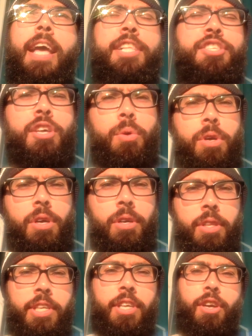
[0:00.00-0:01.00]
And so
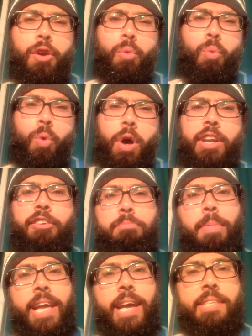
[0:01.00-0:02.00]
earlier, one
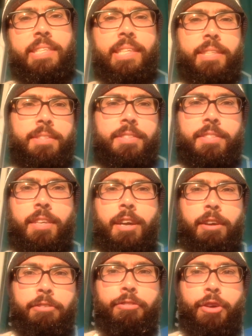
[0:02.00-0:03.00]
of my ideas
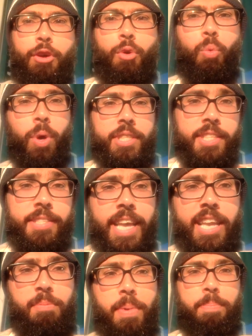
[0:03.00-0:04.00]
of what to
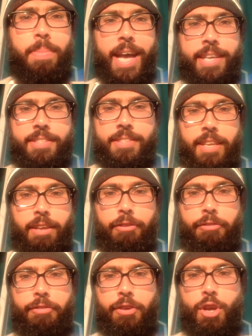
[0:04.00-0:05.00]
say to my past
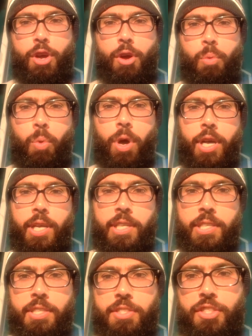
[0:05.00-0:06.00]
self
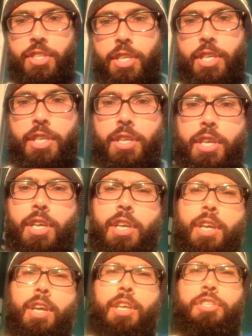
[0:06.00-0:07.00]
was
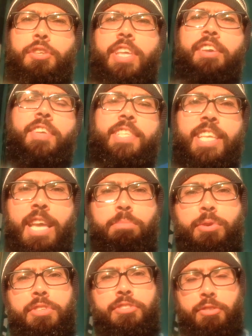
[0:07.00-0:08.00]
to give
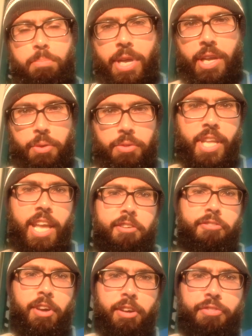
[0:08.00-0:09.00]
examples from my own
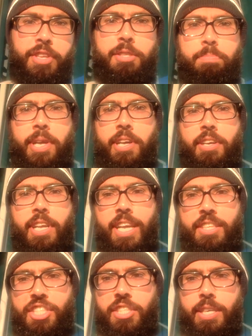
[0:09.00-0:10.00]
life of this
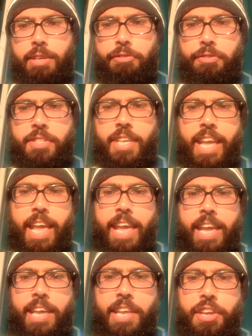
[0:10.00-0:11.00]
paradigm shift
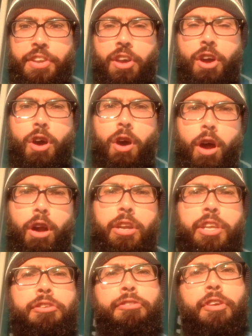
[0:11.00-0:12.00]
and
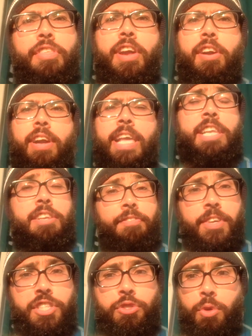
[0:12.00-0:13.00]
argue for their
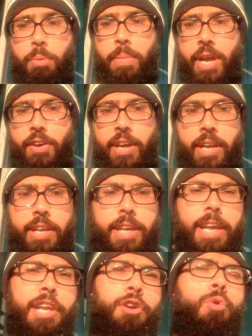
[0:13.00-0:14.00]
individual merit
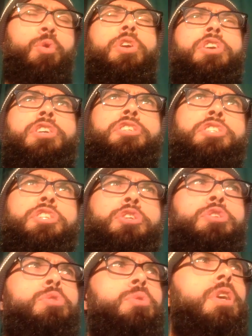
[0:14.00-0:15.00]
in order
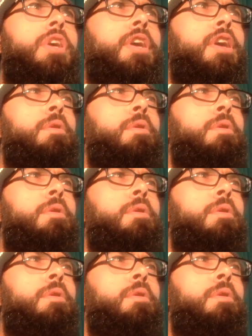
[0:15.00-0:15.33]
to